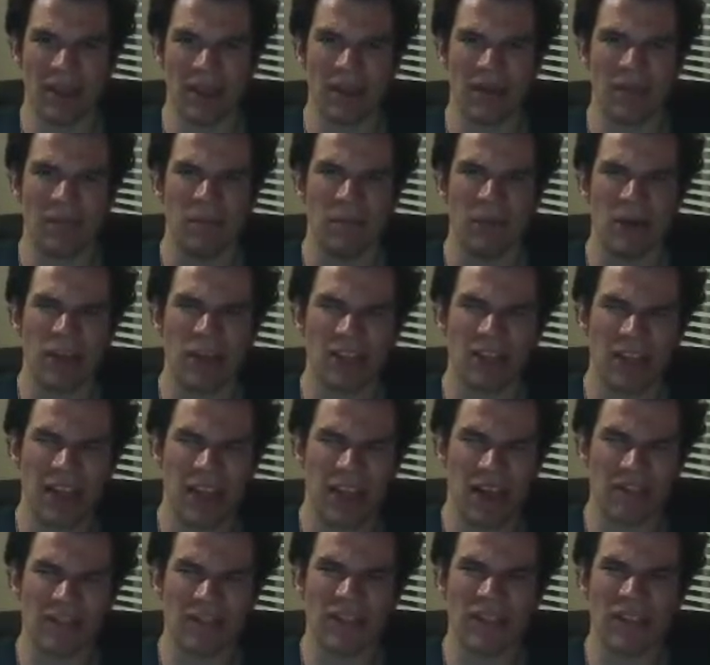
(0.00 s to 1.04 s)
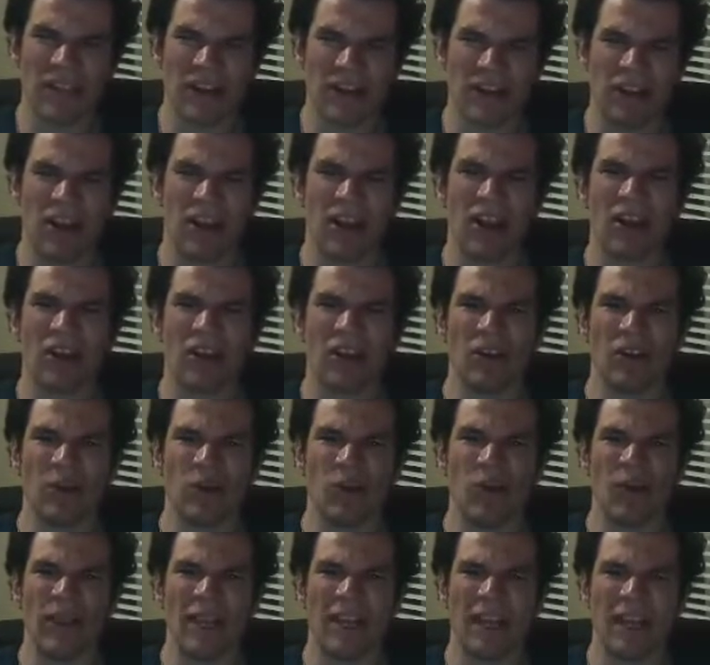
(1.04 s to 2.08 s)
but after all,
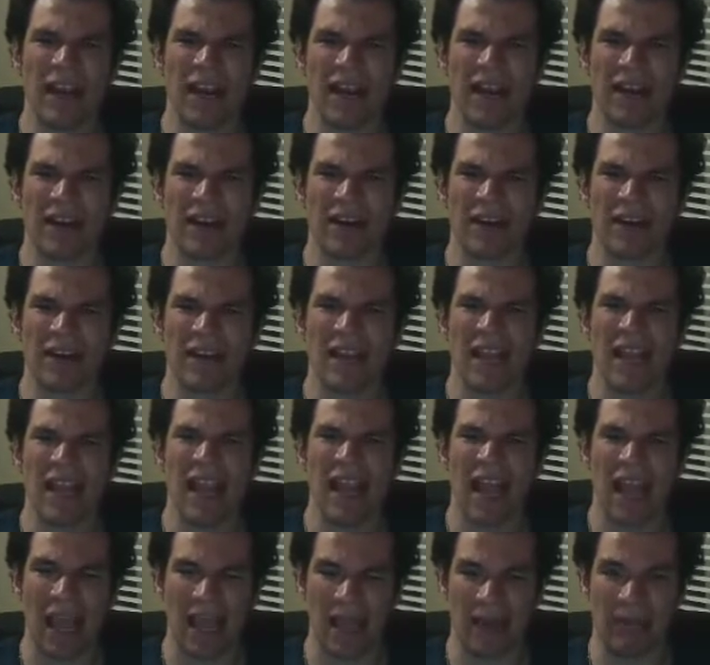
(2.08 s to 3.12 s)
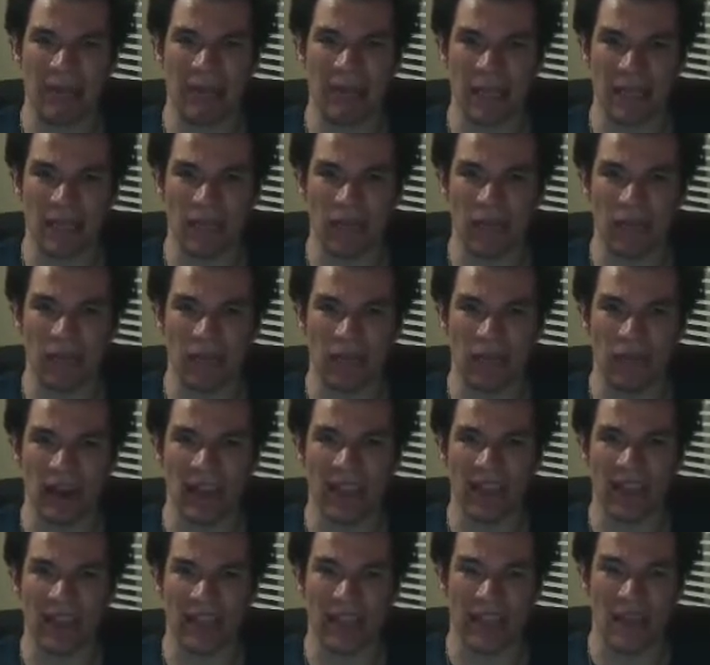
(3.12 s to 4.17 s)
we are aiming to
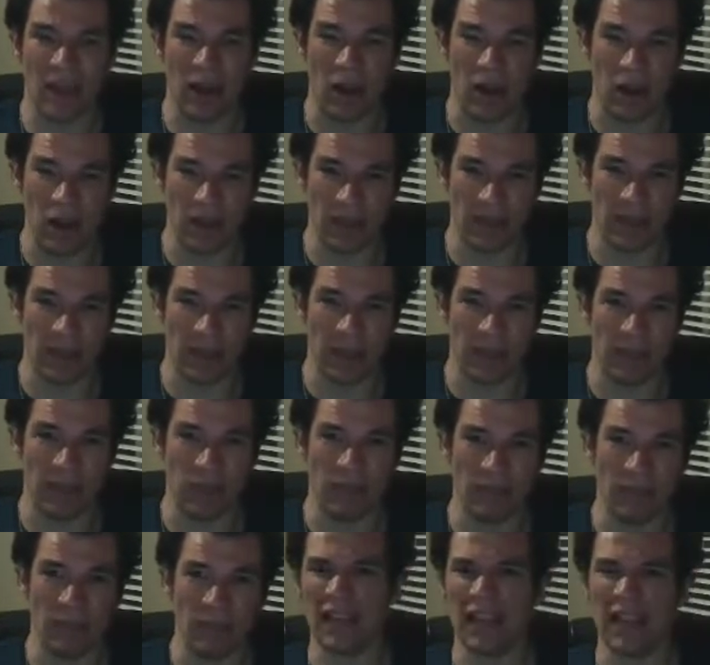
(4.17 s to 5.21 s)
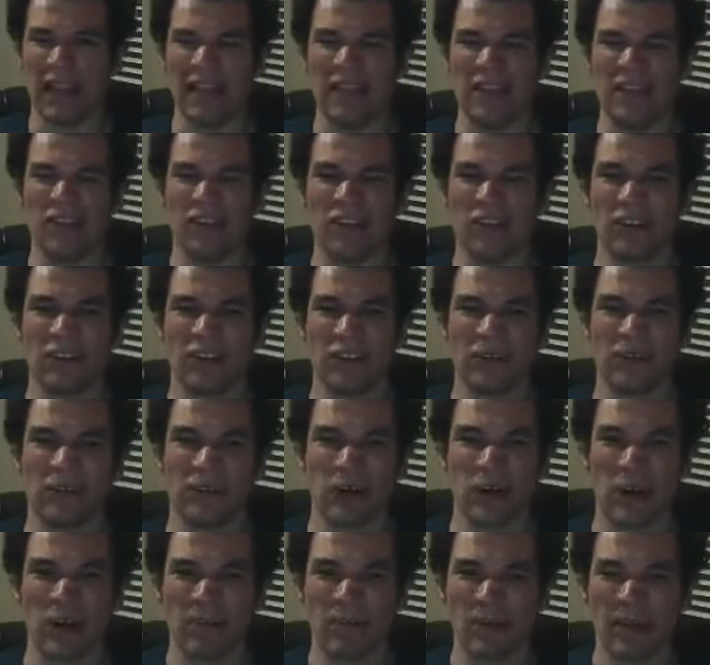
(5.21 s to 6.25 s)
find the optimum. In other
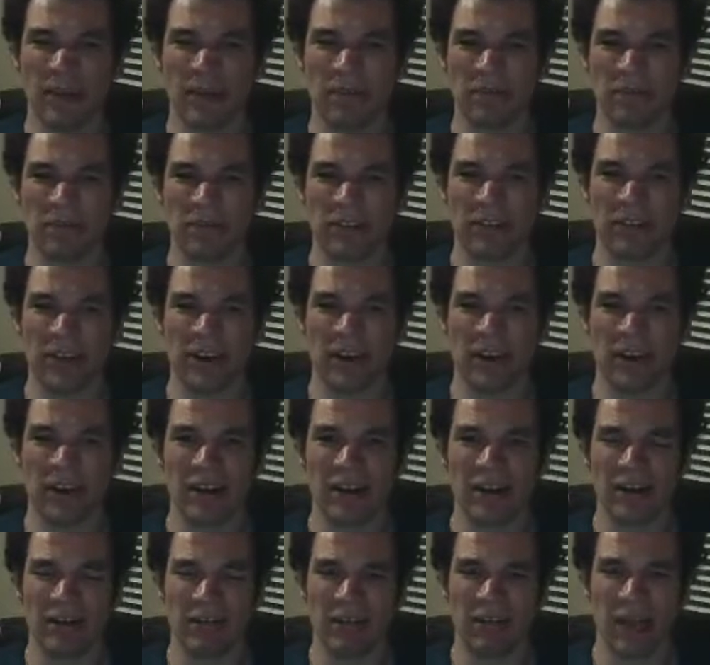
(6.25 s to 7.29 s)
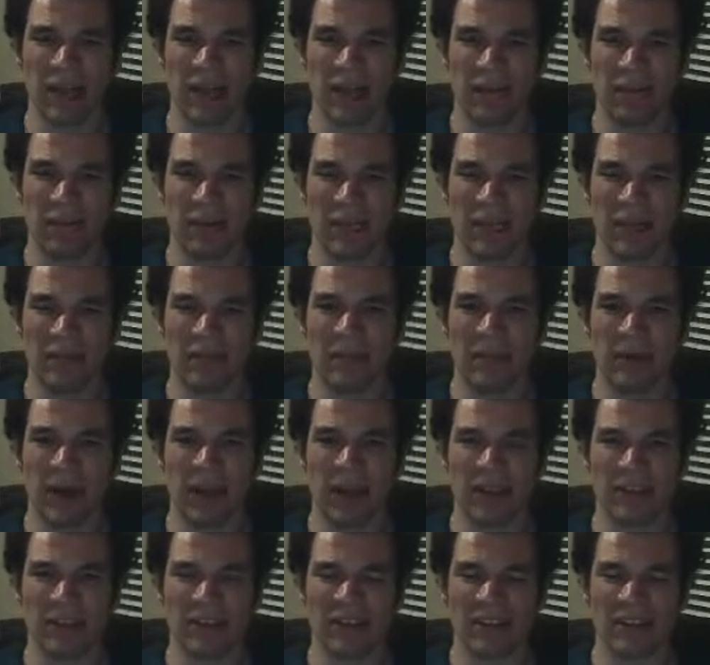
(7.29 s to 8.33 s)
problems, there may be
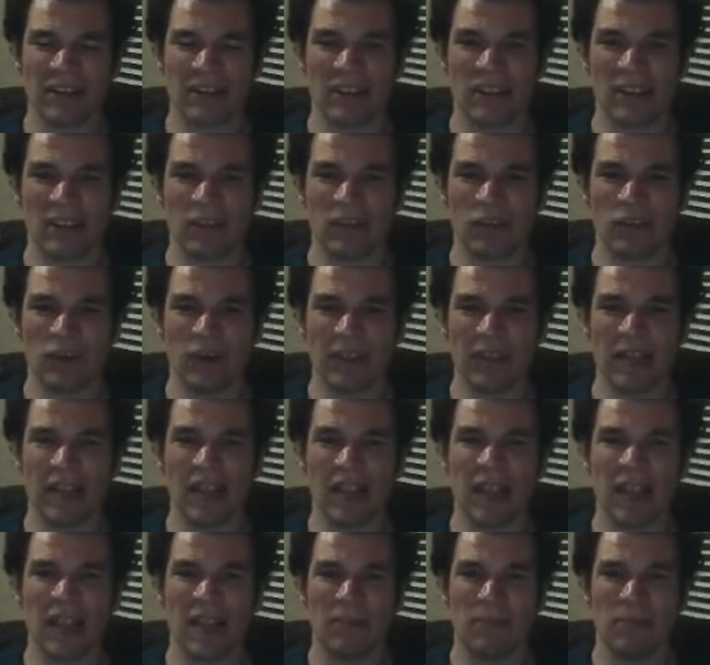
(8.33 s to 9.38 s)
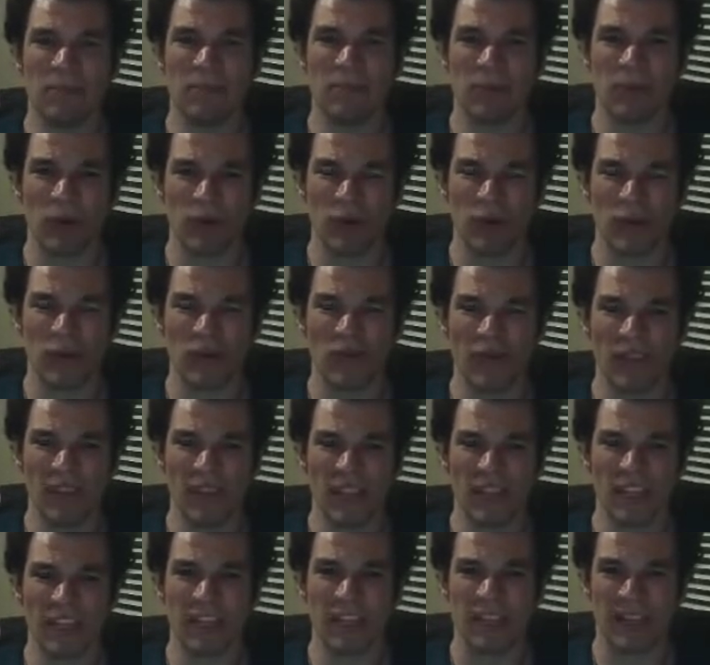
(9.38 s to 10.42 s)
branches that we can prove
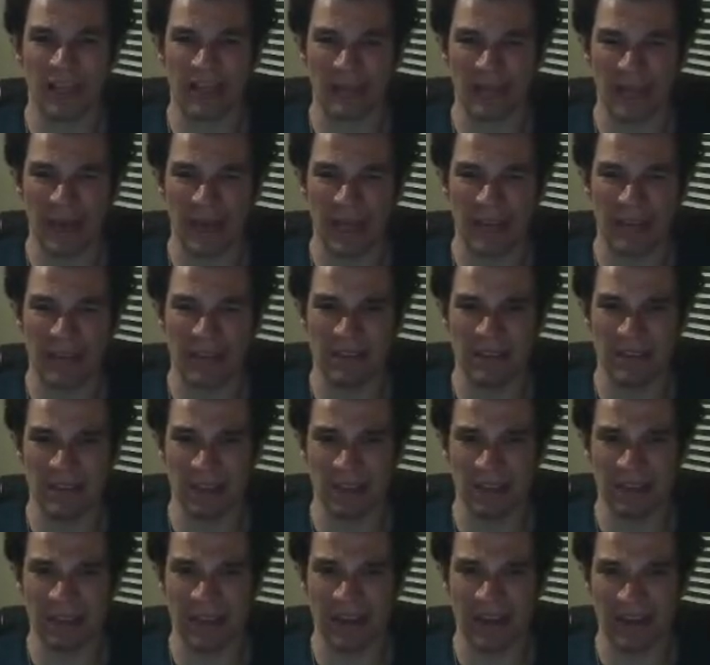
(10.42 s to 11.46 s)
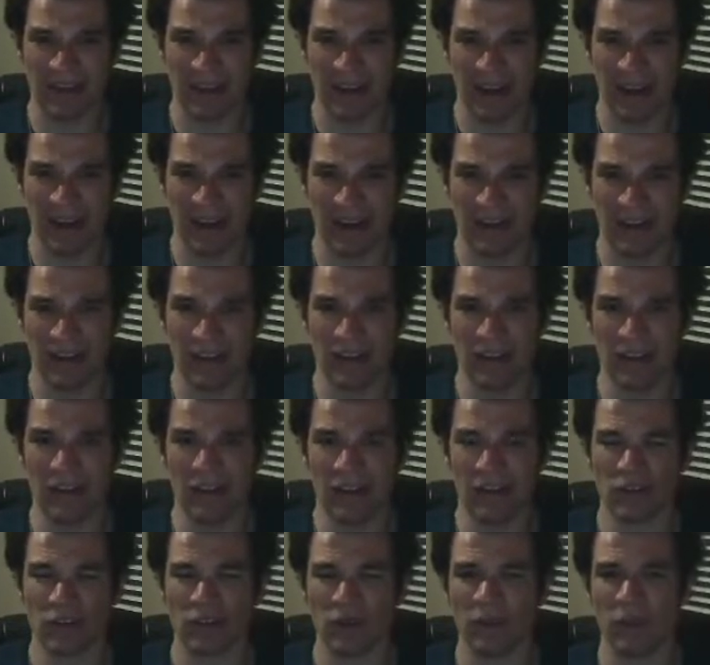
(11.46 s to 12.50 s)
in advance that there are
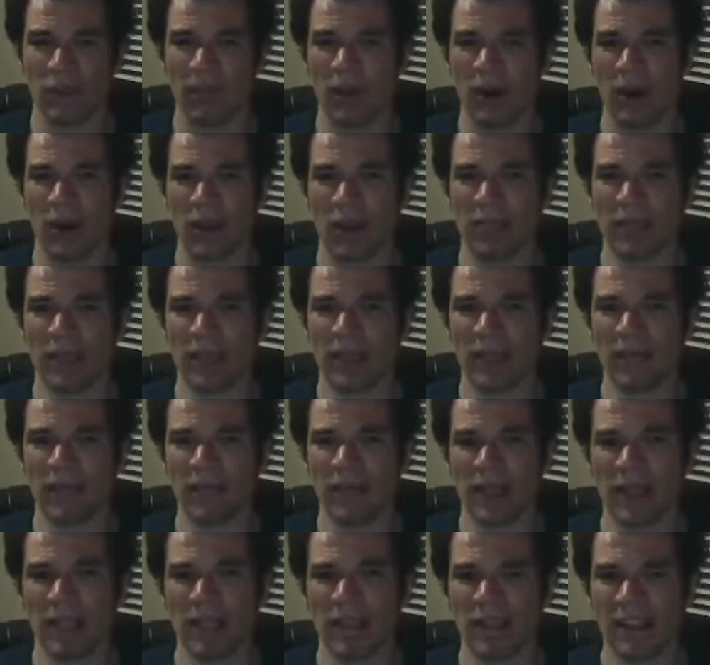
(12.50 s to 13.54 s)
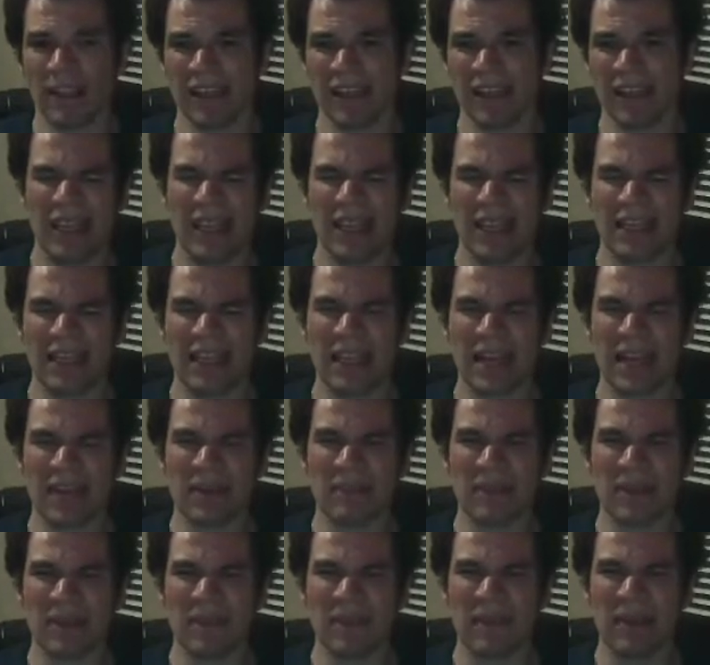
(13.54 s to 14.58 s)
suboptimal. It can
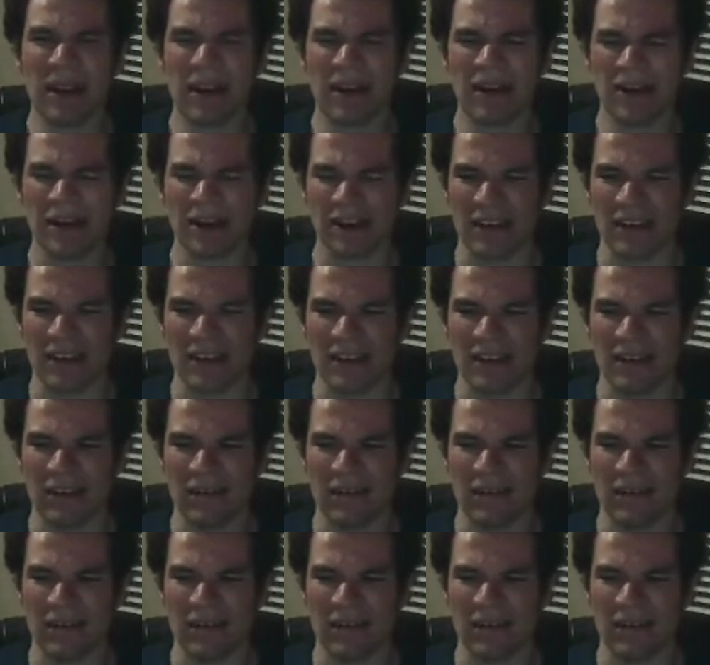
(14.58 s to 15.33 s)
be better if